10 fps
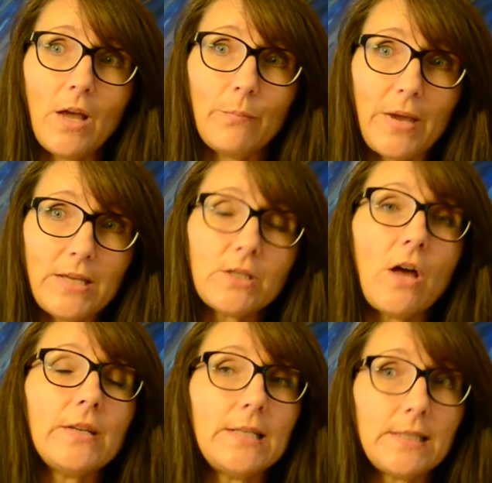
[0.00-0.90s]
Based on the
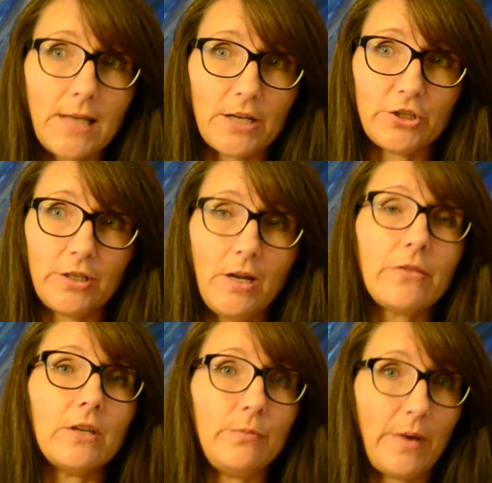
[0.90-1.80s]
discussion, the
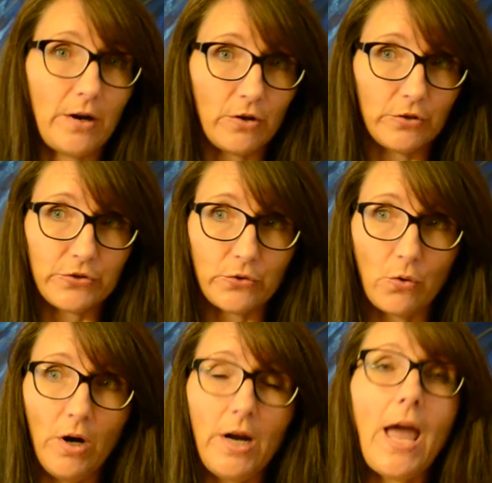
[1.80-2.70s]
numerical
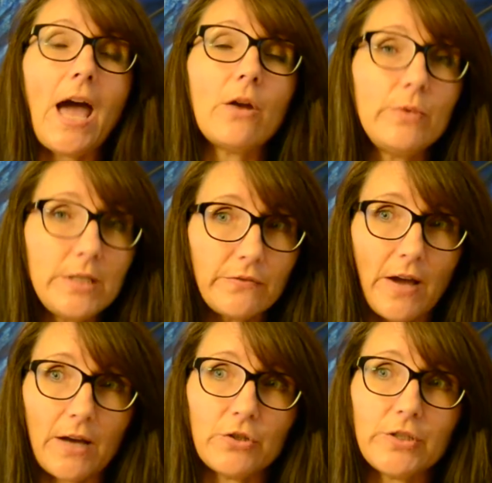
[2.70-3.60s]
score, and risk
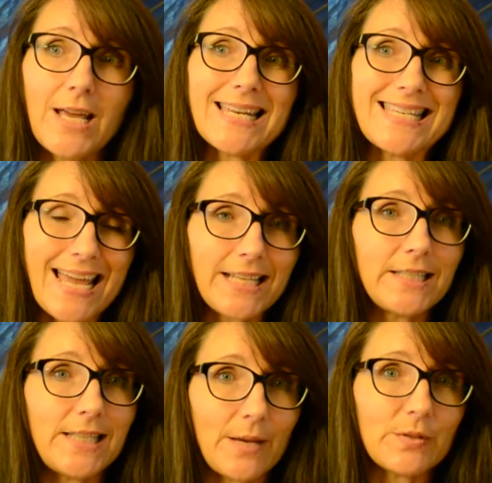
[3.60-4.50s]
factors, next
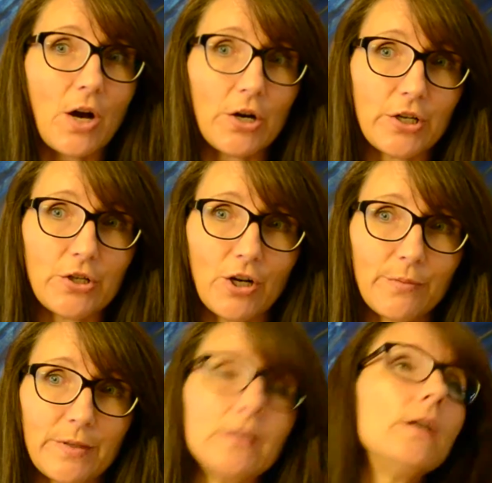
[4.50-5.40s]
steps are
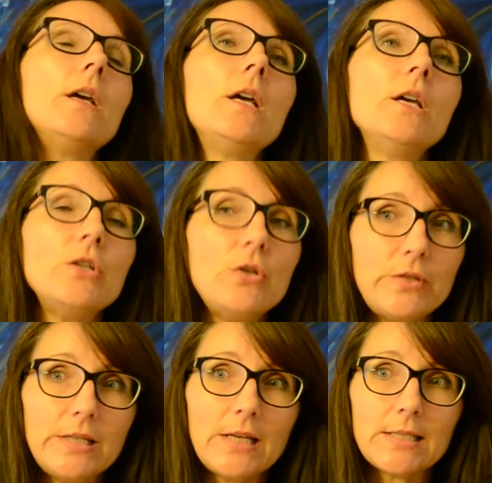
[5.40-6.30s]
determined.
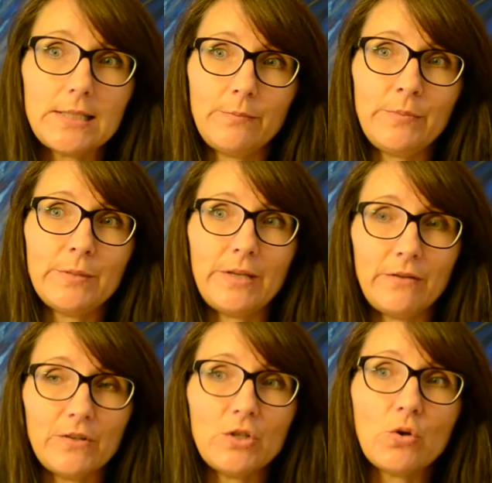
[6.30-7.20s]
Using a symptom
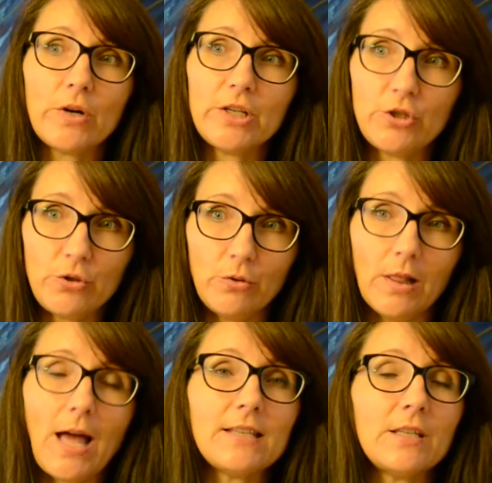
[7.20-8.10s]
inventory tool
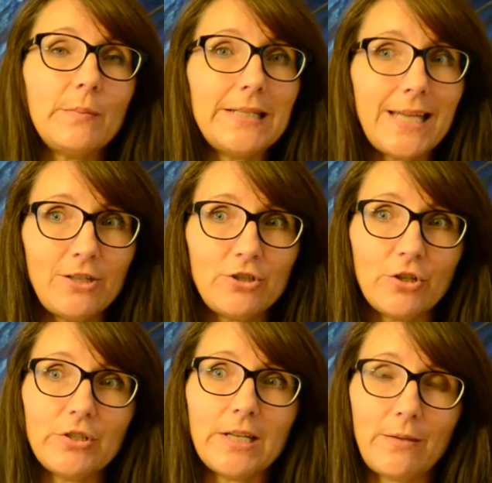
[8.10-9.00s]
has the potential
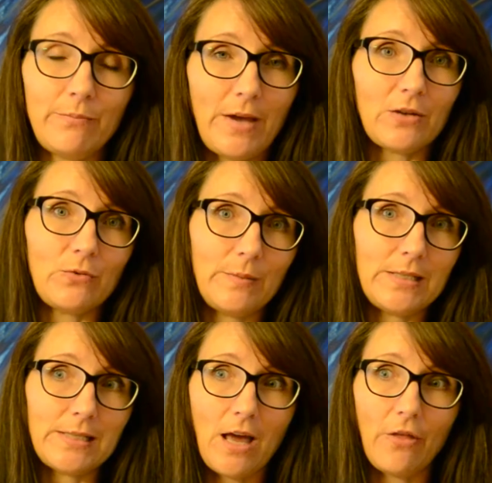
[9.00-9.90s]
to impact women's
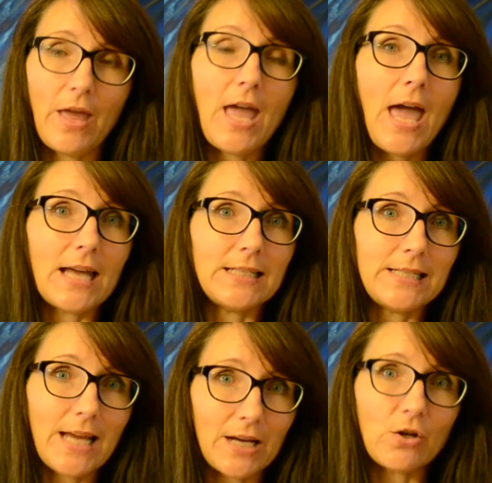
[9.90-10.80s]
health and
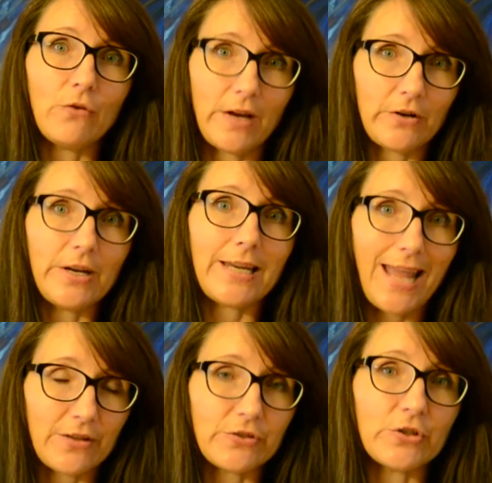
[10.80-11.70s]
detect ovarian
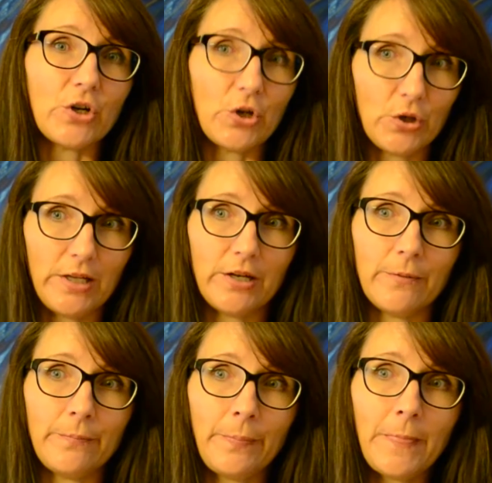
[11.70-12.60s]
cancer earlier.
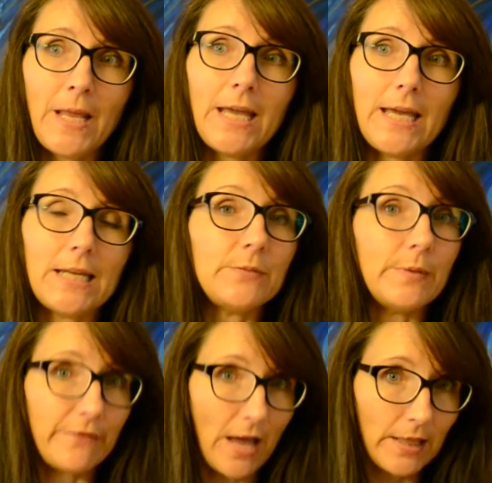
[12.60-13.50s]
It has been
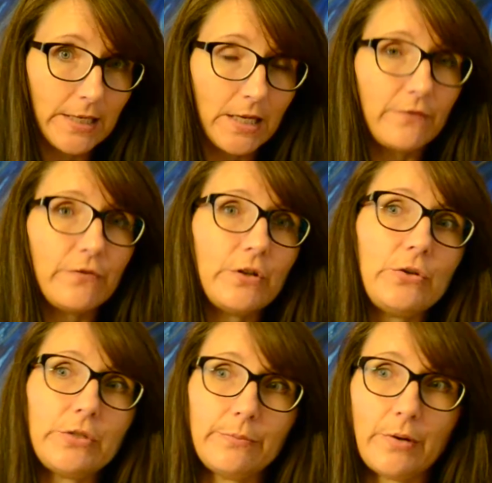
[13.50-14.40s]
validated for
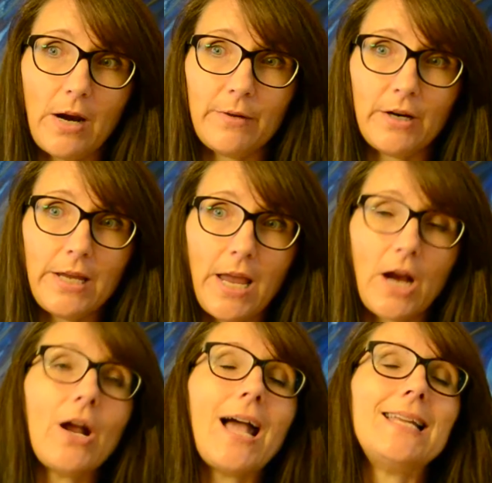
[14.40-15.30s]
use in primary care
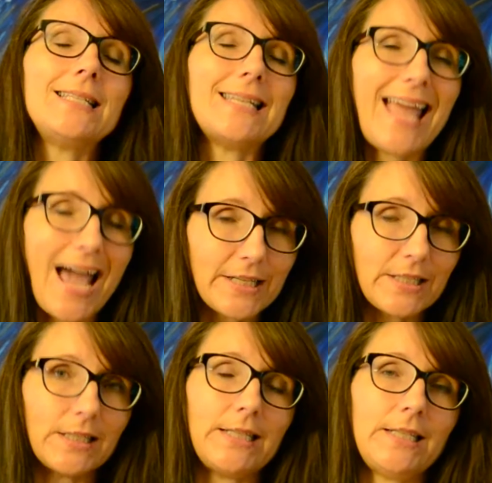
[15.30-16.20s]
and is an
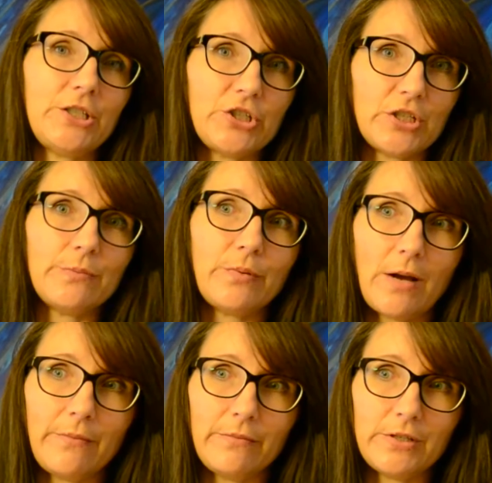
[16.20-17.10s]
excellent addition
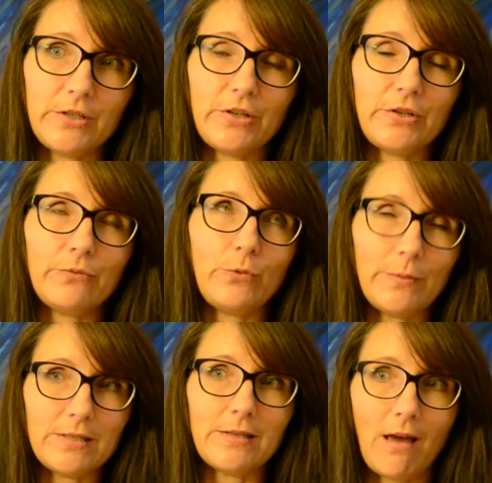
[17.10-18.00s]
to
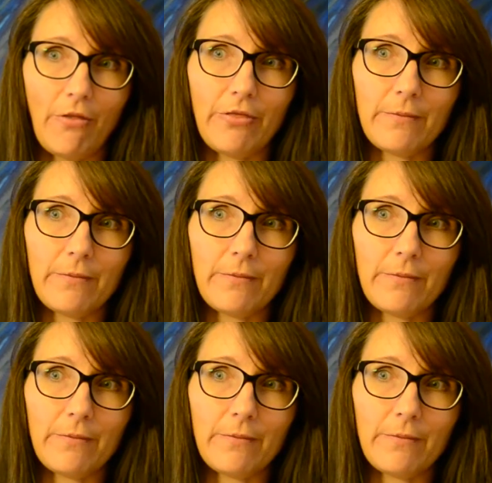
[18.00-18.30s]
women's health.